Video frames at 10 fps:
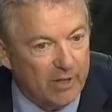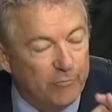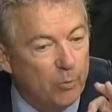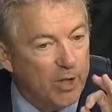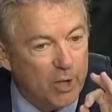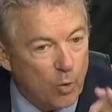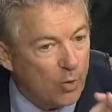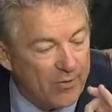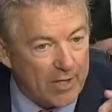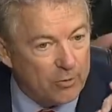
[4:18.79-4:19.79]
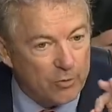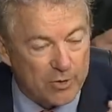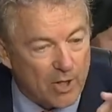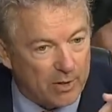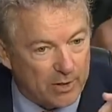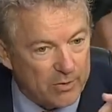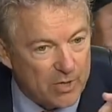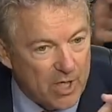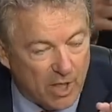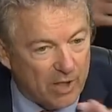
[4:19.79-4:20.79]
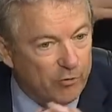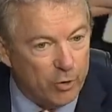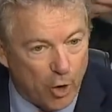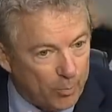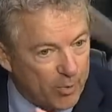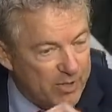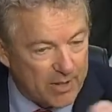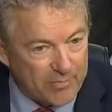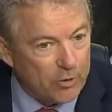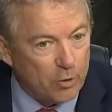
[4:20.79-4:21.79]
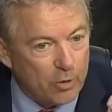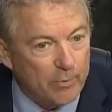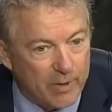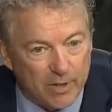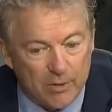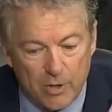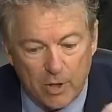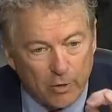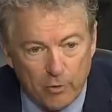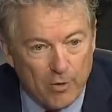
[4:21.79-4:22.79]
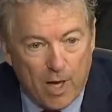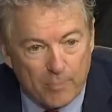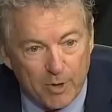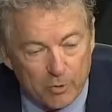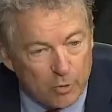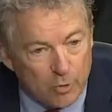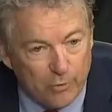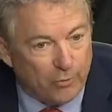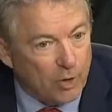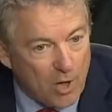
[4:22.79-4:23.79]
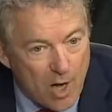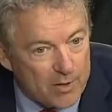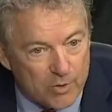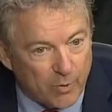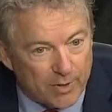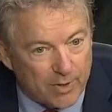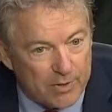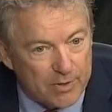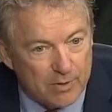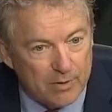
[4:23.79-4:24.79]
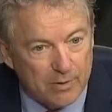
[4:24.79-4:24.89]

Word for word: If you ignore that in your studies, if you don't present that in your committees, you're not being truthful or honest with us.